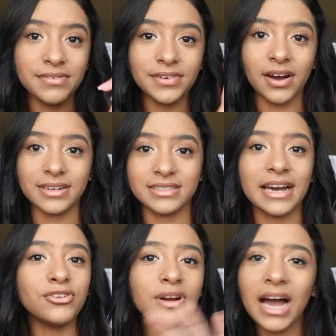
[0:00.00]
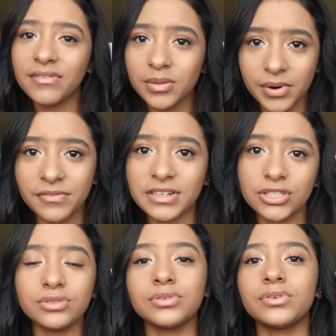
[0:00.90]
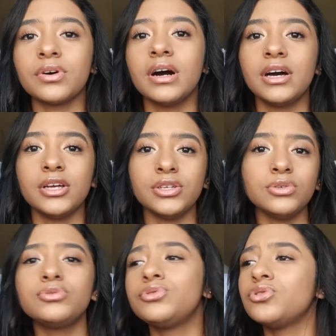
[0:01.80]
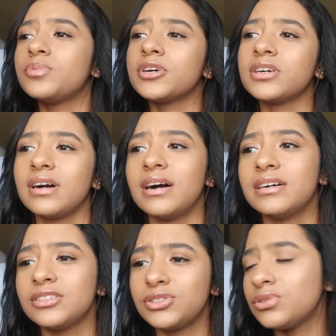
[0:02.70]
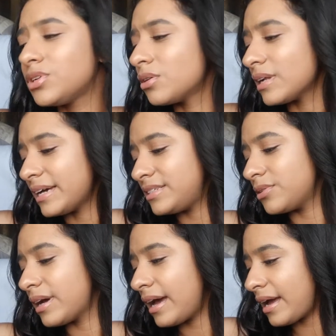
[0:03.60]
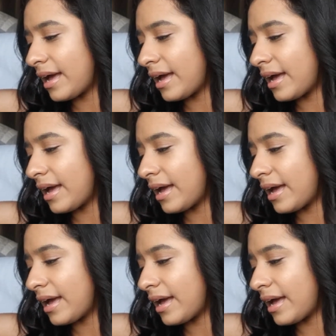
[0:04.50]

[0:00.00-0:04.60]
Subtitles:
not, I do not have the professional YouTuber studio lights, okay?